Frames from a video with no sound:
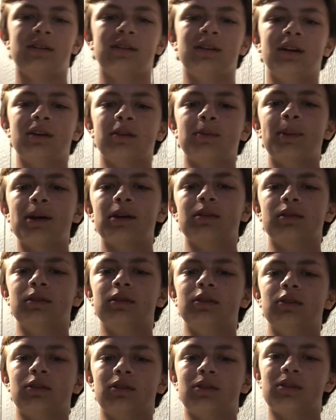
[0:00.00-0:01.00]
It's basically
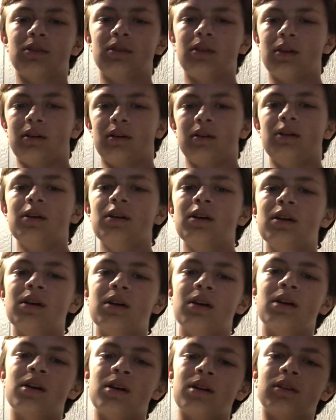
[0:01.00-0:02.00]
just the
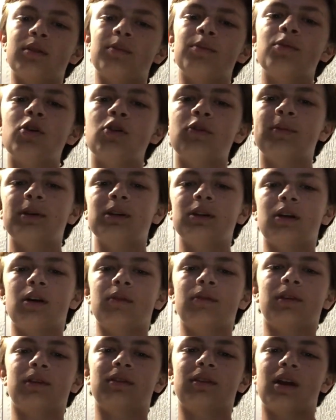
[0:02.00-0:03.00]
movement of
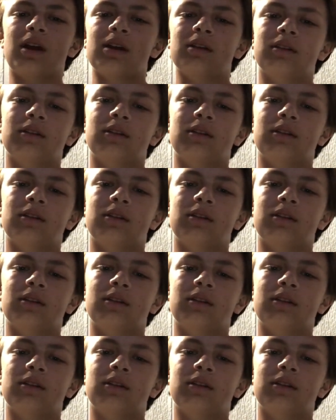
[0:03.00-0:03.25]
the sand.